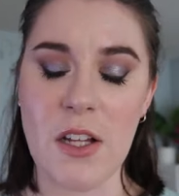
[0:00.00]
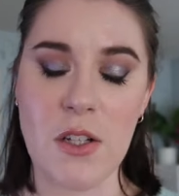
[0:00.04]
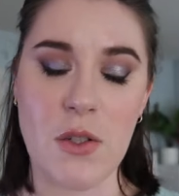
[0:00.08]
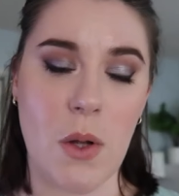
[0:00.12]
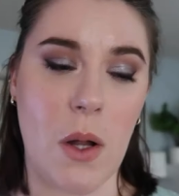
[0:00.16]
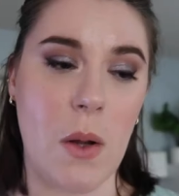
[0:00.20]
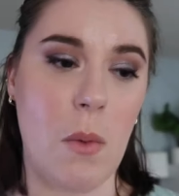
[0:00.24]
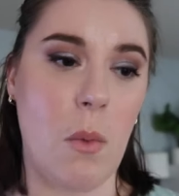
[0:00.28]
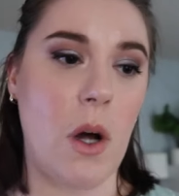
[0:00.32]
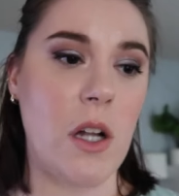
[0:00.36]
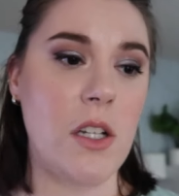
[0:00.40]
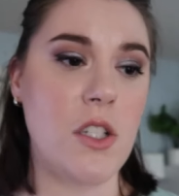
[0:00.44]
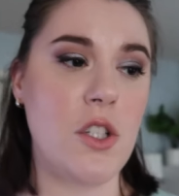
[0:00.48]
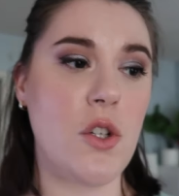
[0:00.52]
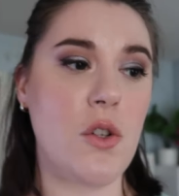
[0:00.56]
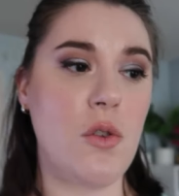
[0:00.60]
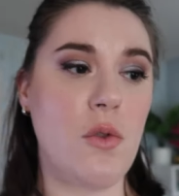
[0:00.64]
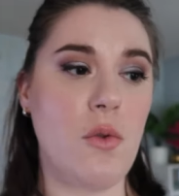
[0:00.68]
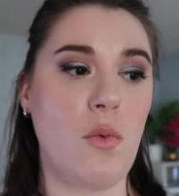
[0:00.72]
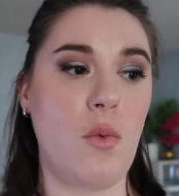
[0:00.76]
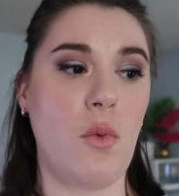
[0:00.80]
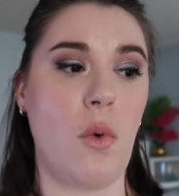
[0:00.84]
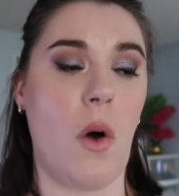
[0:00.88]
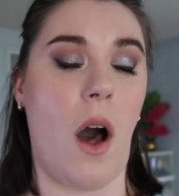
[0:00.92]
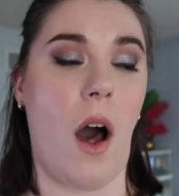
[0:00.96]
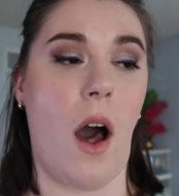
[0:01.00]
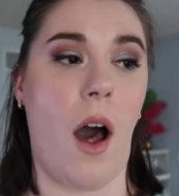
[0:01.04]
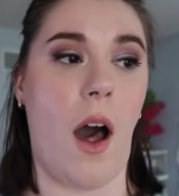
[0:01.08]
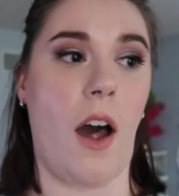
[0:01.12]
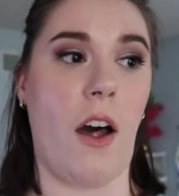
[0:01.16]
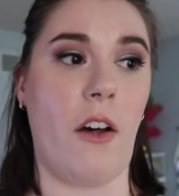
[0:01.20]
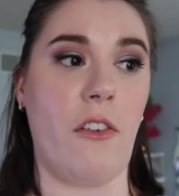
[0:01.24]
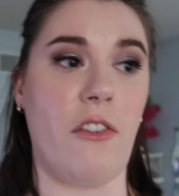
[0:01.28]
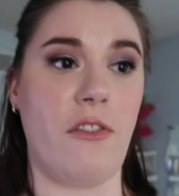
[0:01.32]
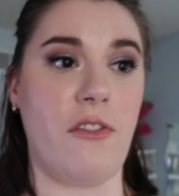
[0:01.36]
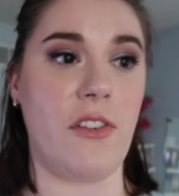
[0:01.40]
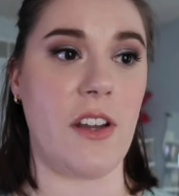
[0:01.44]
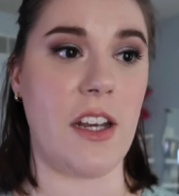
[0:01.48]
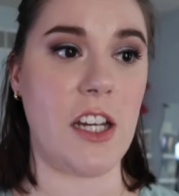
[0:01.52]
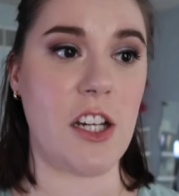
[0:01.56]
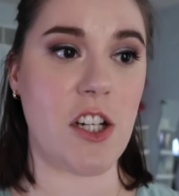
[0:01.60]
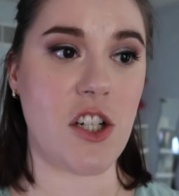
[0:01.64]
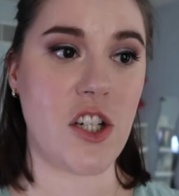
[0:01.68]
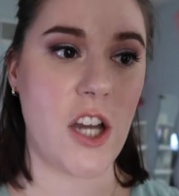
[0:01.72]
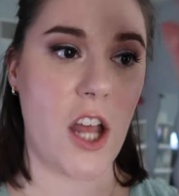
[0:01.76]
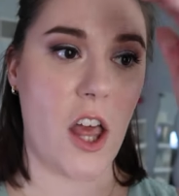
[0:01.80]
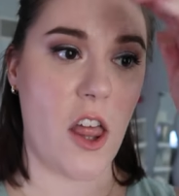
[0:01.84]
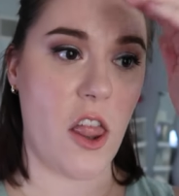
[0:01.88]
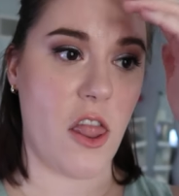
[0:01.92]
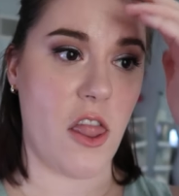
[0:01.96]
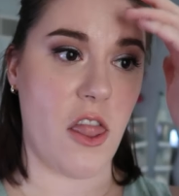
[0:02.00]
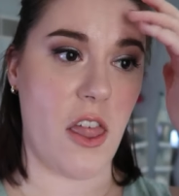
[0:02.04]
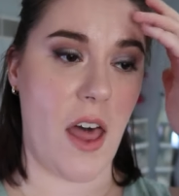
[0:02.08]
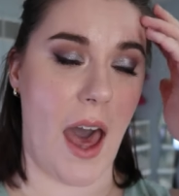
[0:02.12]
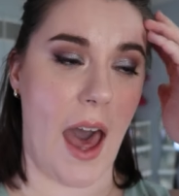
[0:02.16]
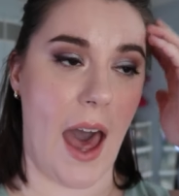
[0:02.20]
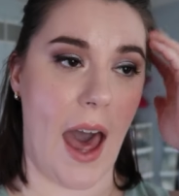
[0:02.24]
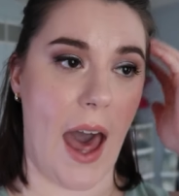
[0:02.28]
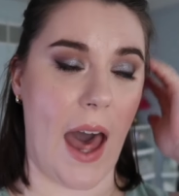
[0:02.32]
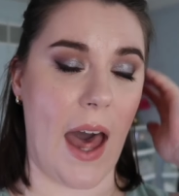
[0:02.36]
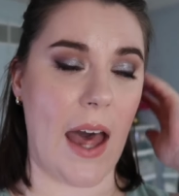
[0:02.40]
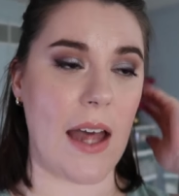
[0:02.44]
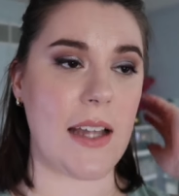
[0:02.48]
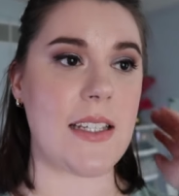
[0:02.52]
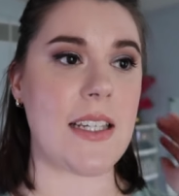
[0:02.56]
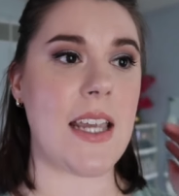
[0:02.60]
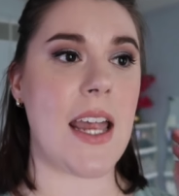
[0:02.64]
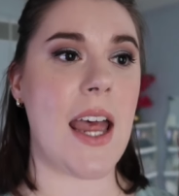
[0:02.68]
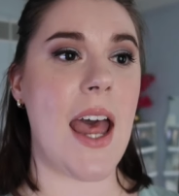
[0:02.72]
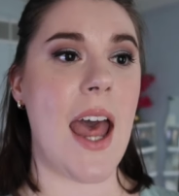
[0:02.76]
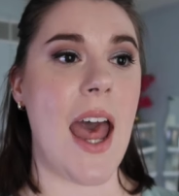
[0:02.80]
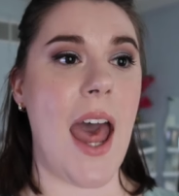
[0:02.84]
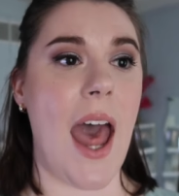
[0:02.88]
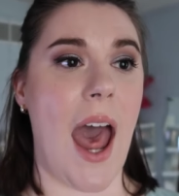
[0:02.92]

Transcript: So I want to finish that,